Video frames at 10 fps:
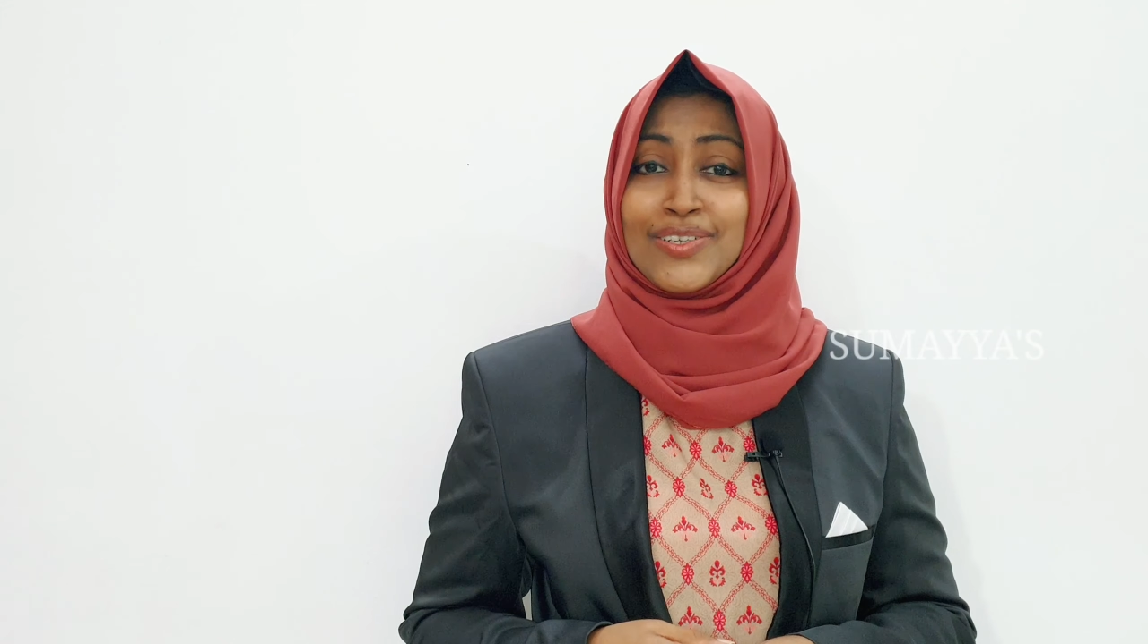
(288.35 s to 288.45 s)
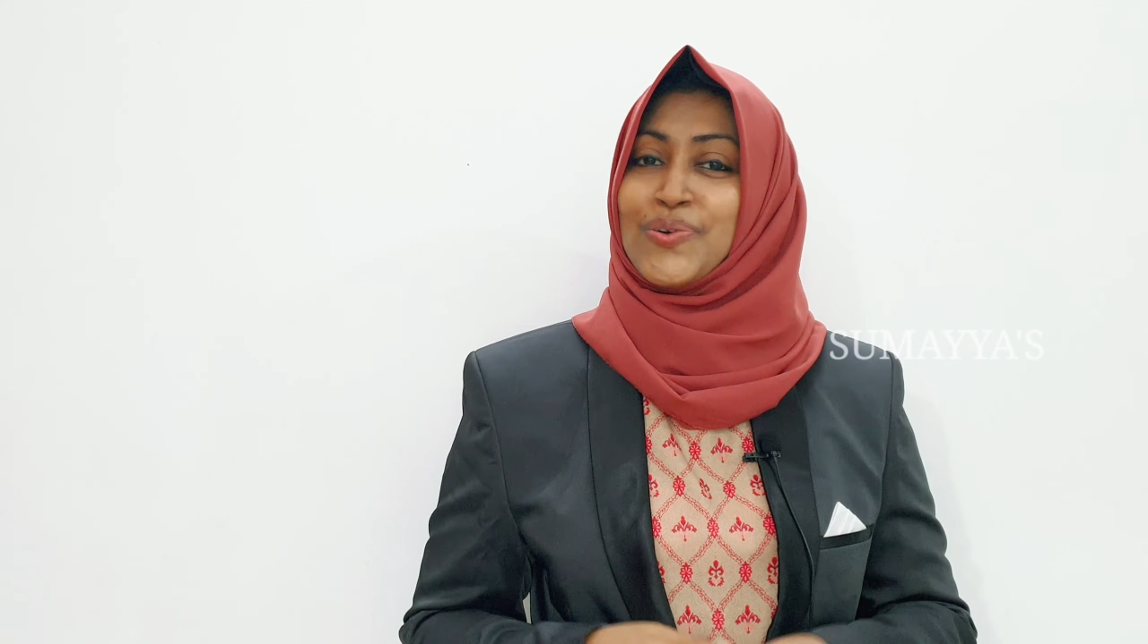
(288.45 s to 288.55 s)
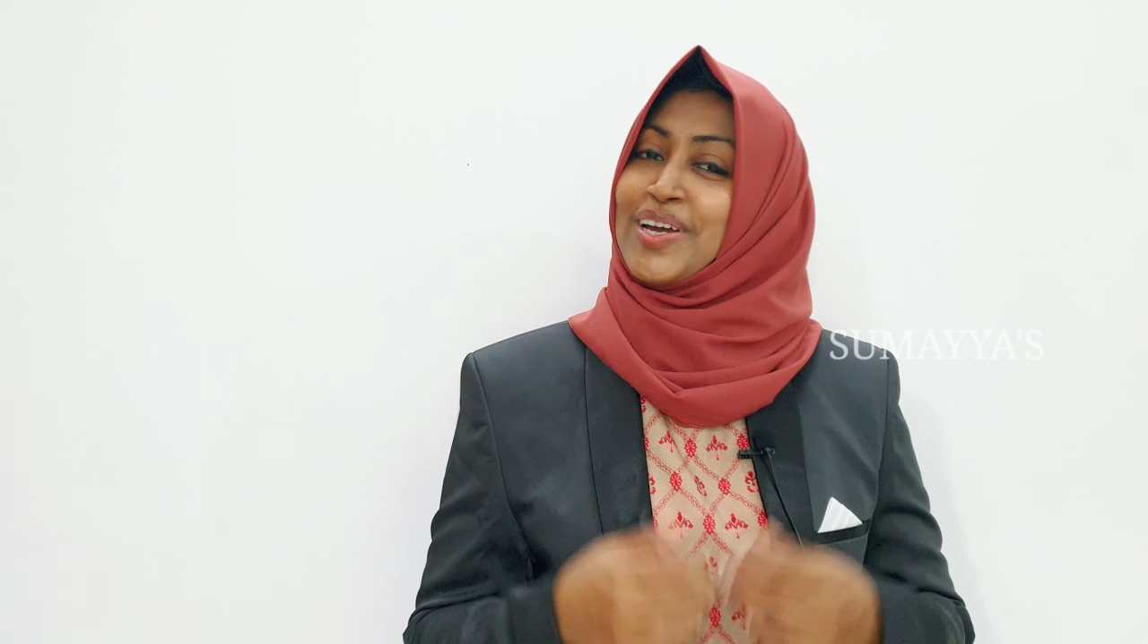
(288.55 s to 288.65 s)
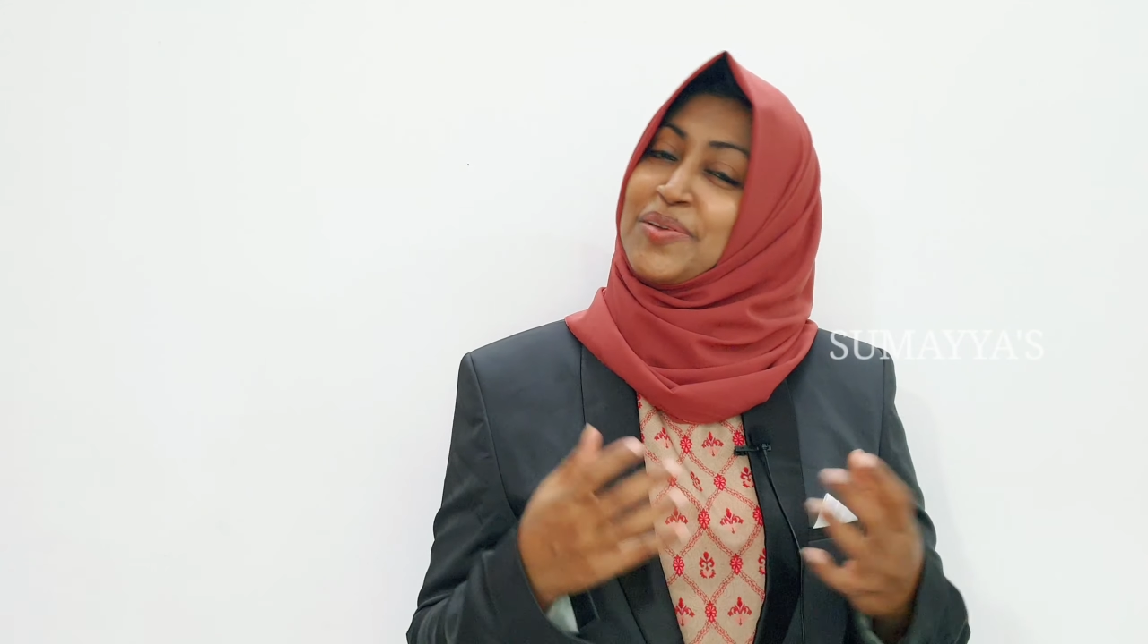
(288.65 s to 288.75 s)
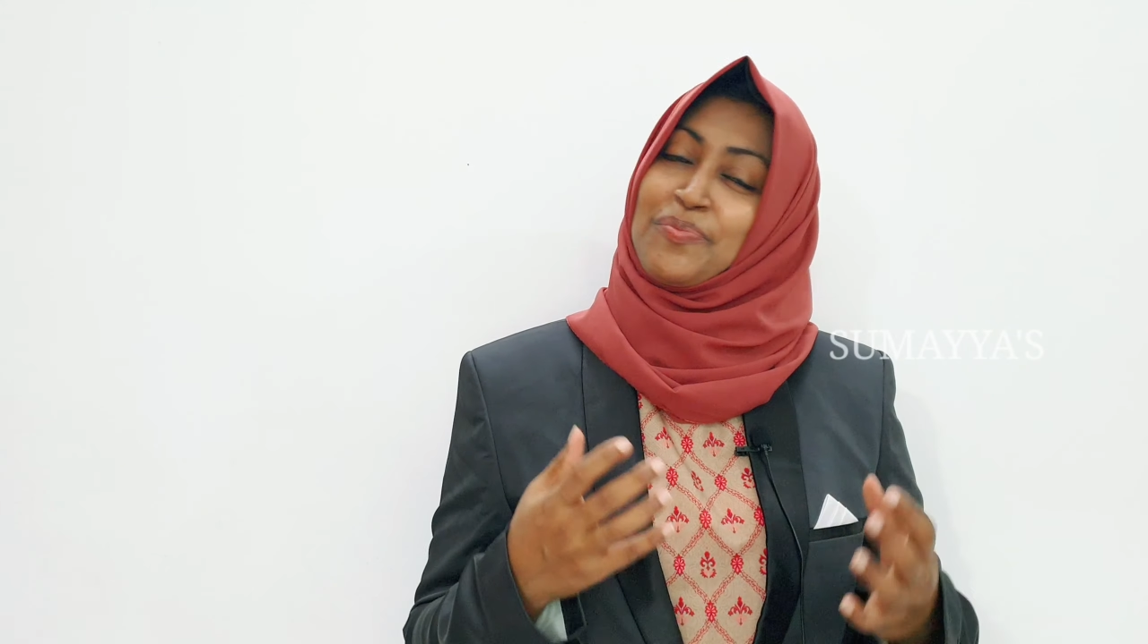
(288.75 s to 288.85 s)

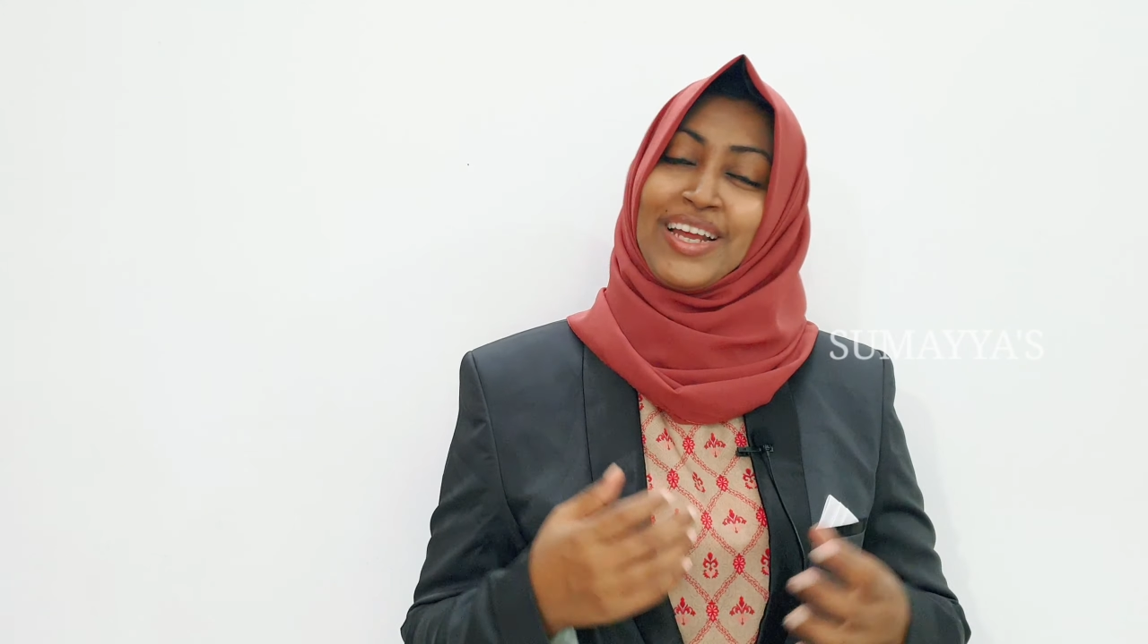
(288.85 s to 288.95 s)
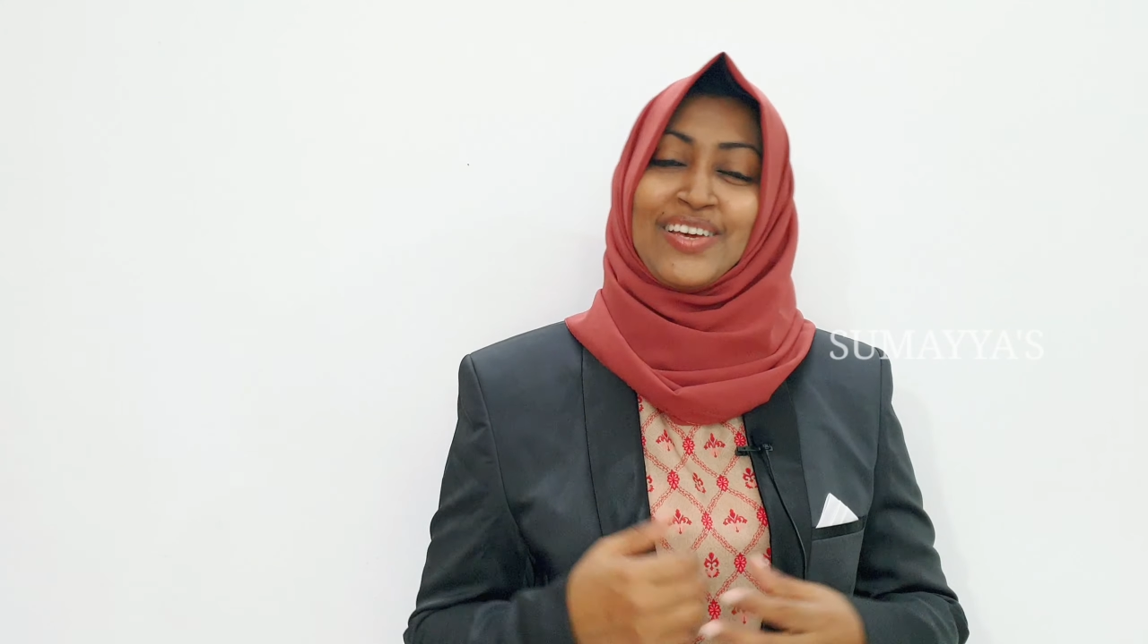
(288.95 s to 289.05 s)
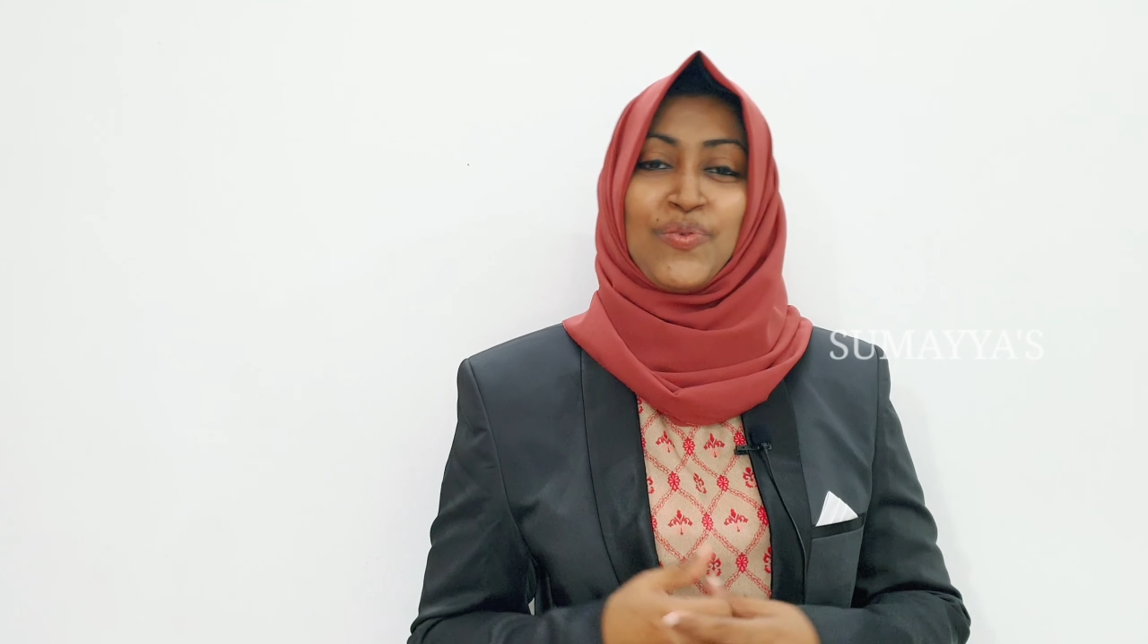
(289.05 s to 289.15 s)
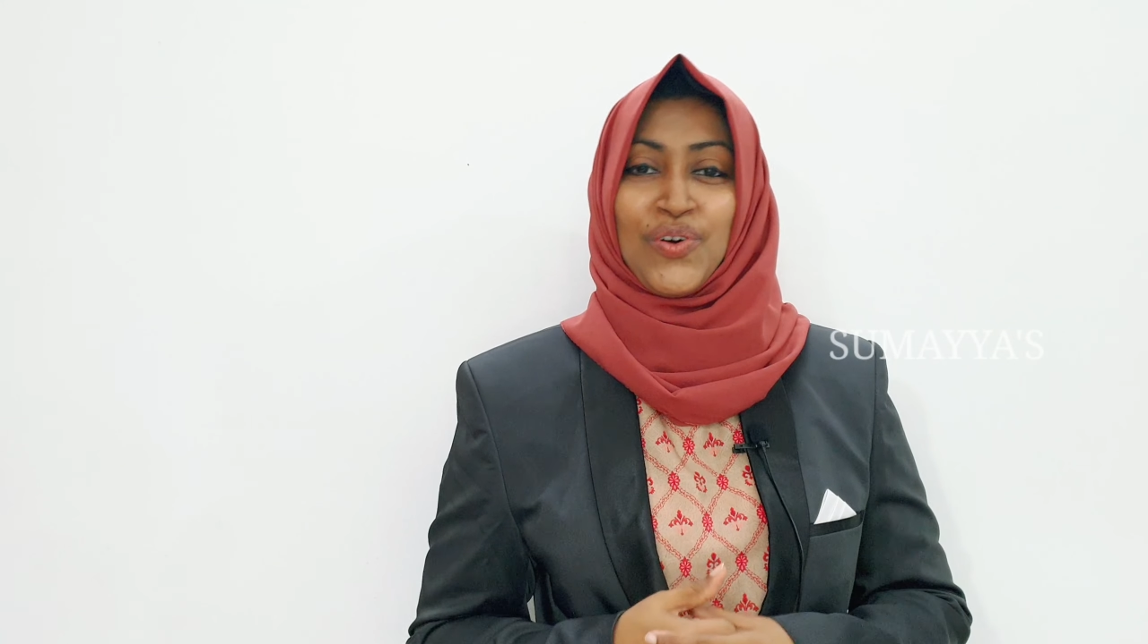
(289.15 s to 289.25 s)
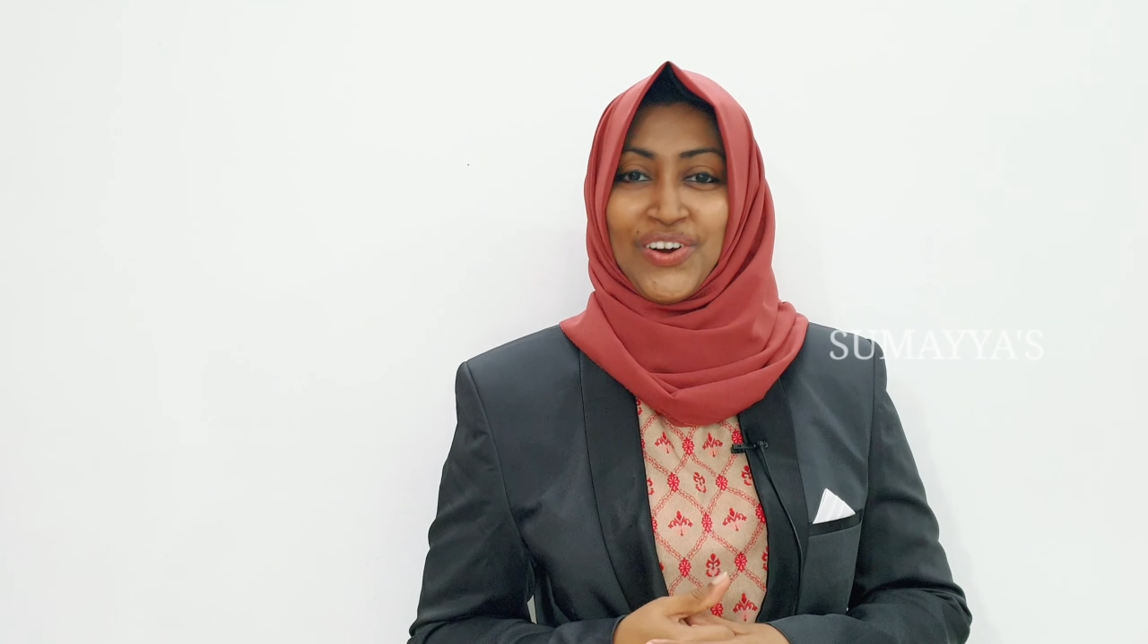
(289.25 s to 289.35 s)
too in
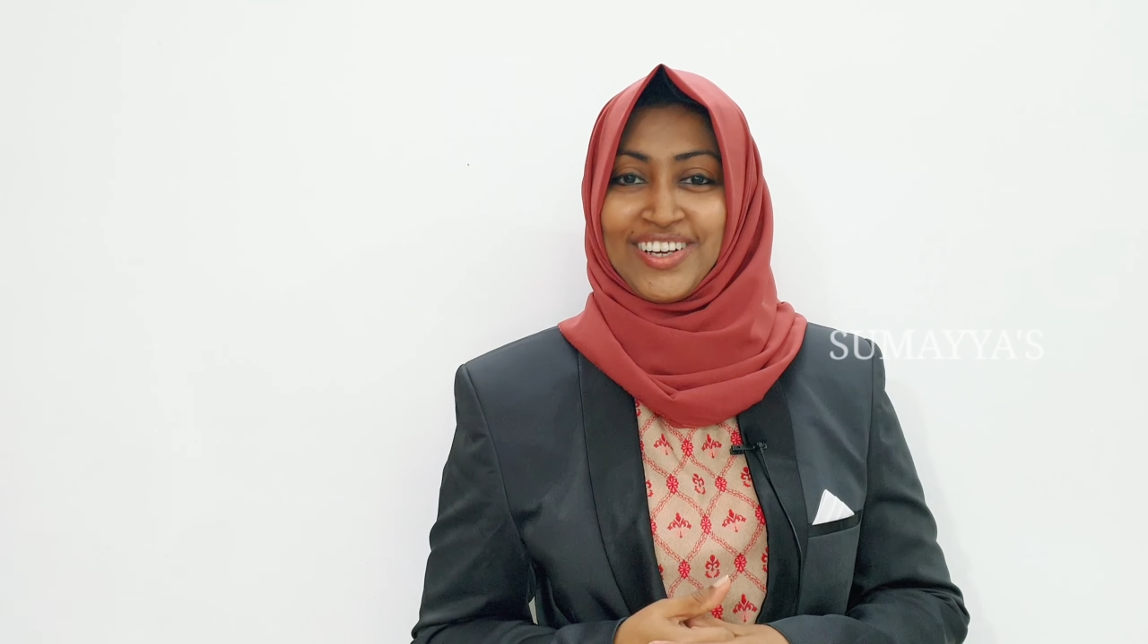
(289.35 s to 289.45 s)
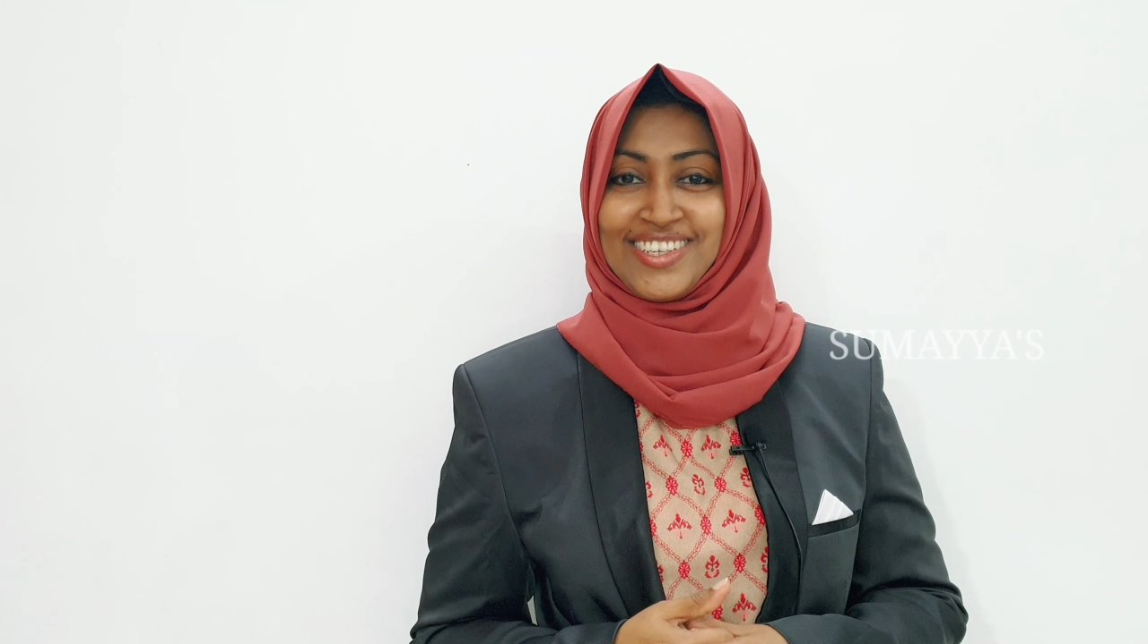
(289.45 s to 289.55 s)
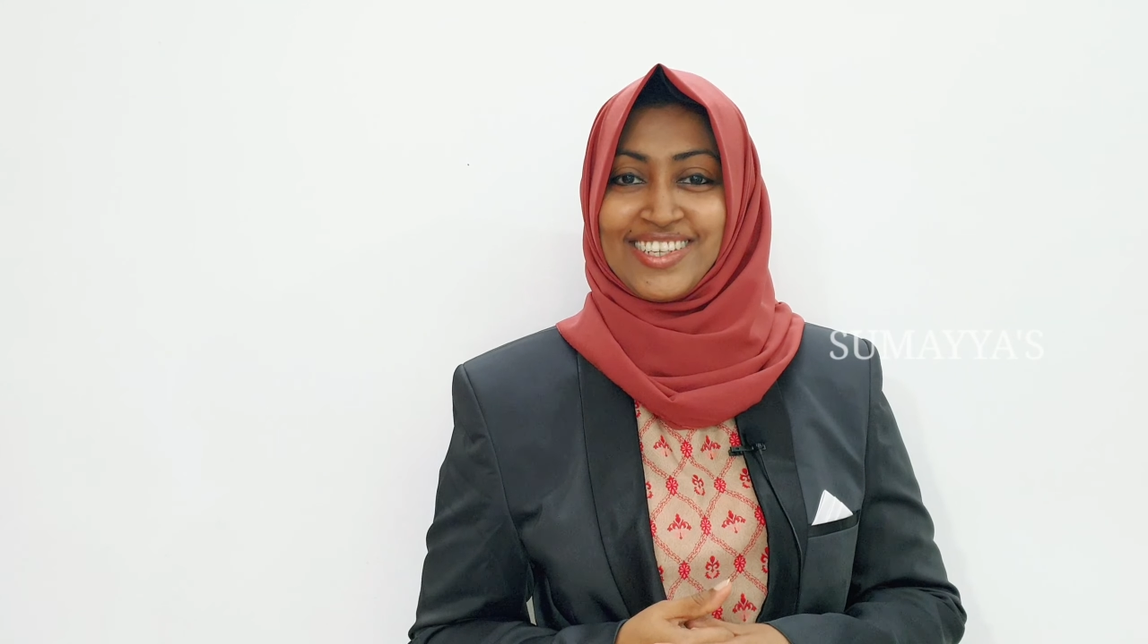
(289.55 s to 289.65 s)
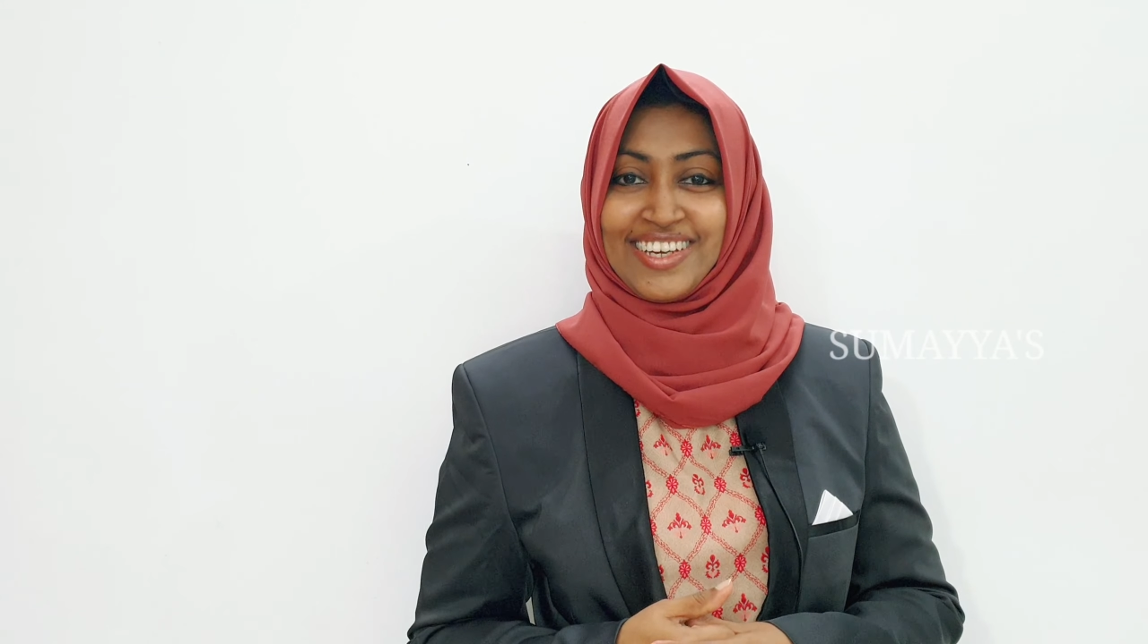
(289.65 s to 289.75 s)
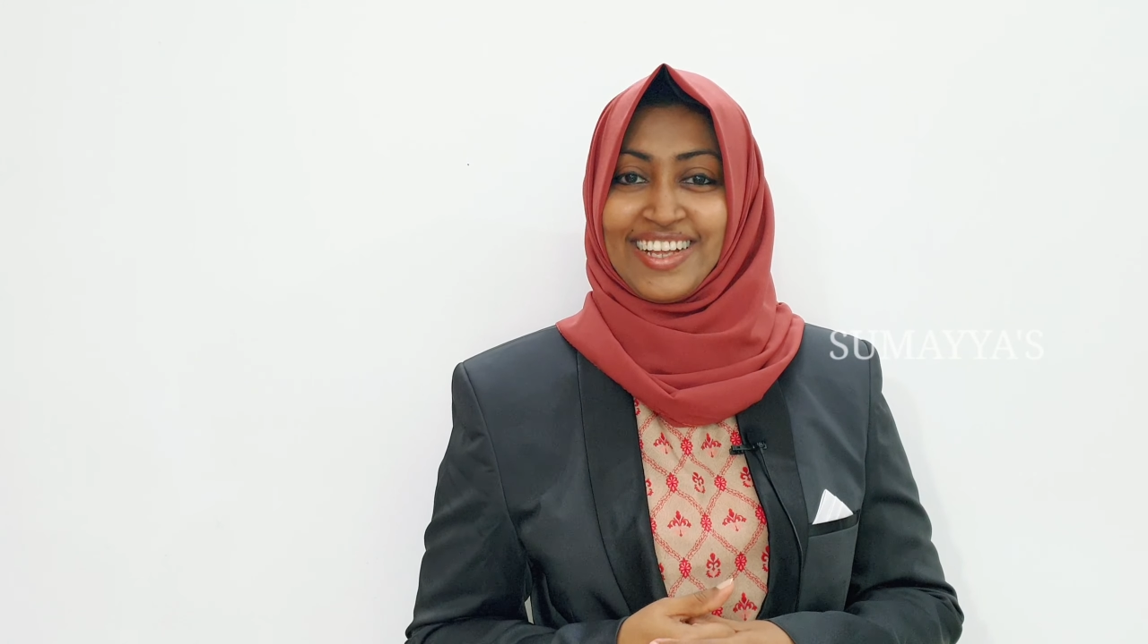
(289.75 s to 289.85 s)
many words.